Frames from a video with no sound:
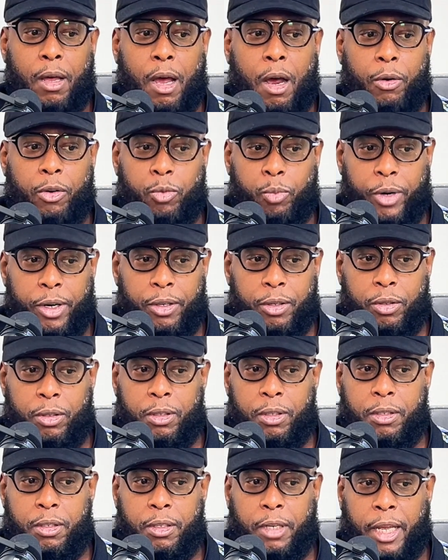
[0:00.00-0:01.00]
I was with
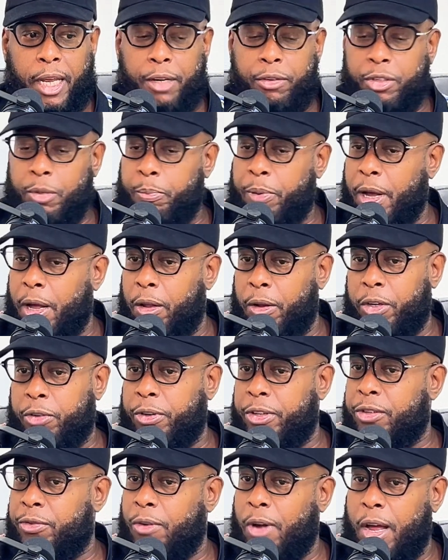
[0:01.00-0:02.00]
Dave Chappelle and
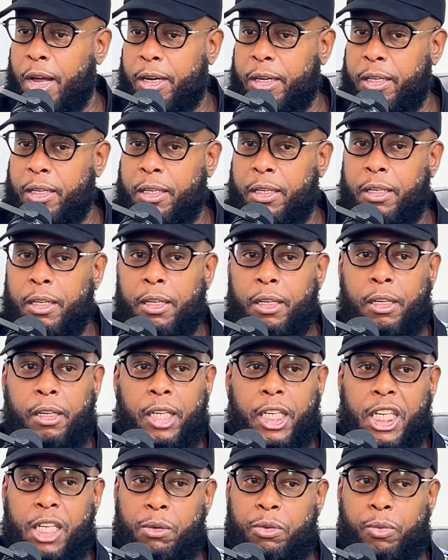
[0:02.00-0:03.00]
Chris Rock, and
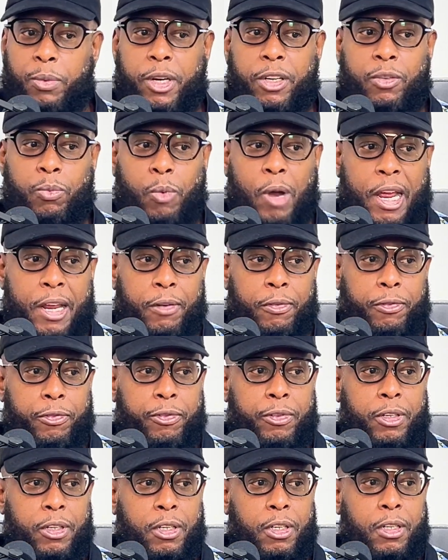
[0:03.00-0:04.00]
he was with his
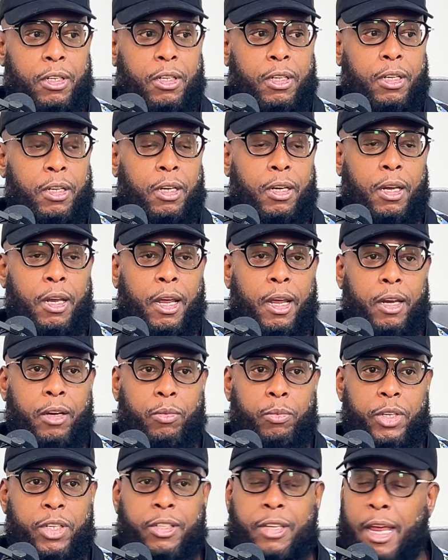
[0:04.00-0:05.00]
wife,
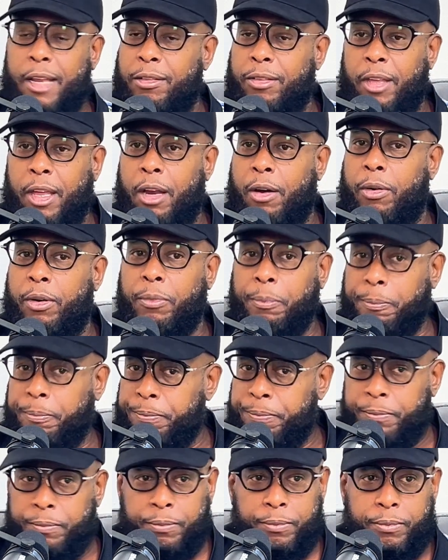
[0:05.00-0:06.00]
and we sat there
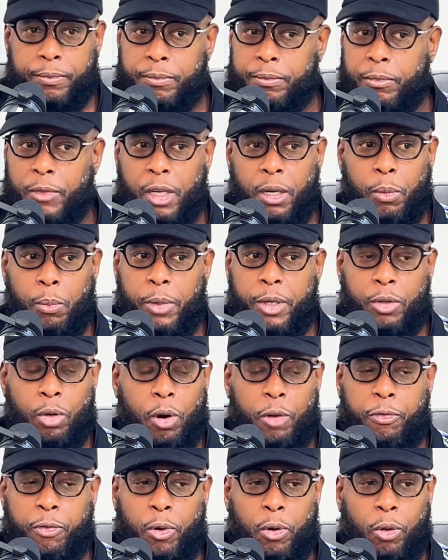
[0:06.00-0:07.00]
and we
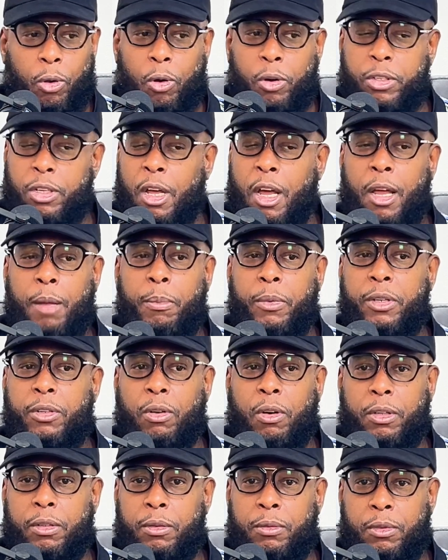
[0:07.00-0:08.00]
talked for a long time. We
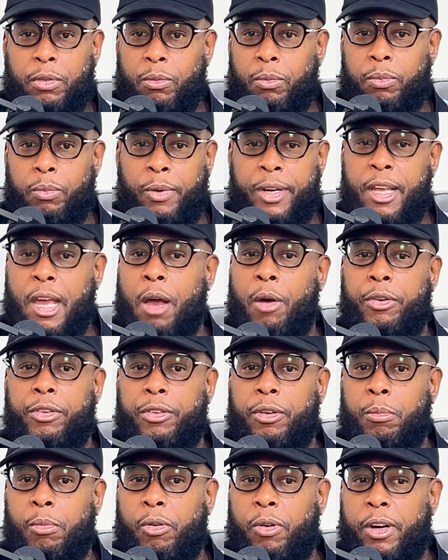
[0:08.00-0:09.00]
talked until wee hours
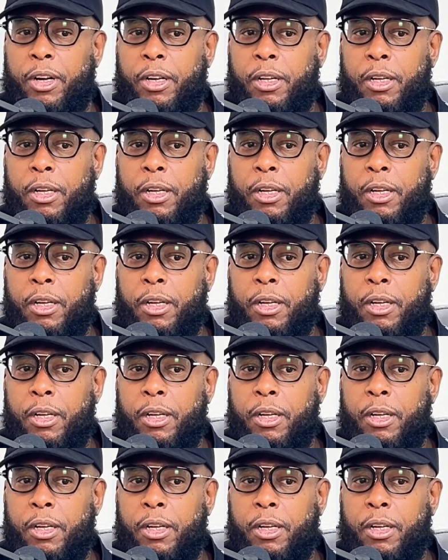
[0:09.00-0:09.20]
of the morning.